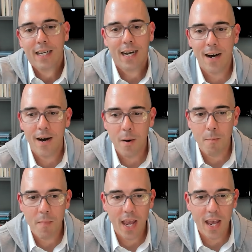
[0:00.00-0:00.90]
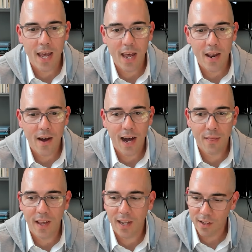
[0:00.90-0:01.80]
And I
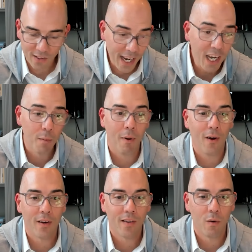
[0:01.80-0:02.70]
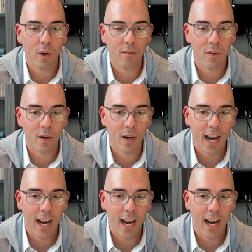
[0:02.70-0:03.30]
think the second part that we've learned,